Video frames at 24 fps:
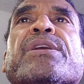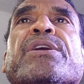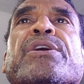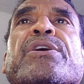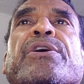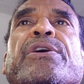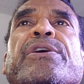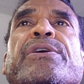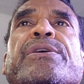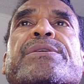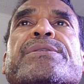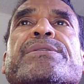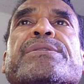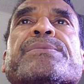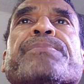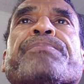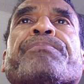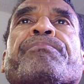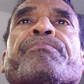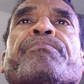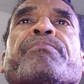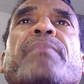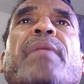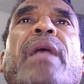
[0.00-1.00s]
years.
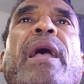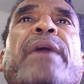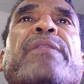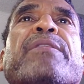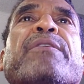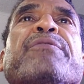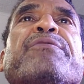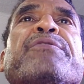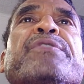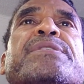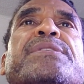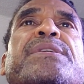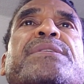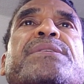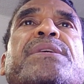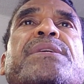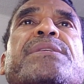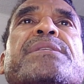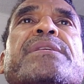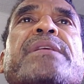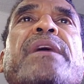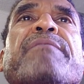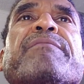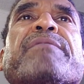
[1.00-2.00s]
And the
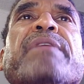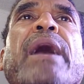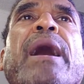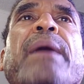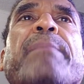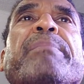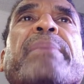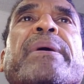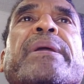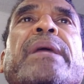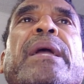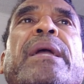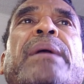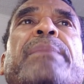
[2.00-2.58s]
physicists have not been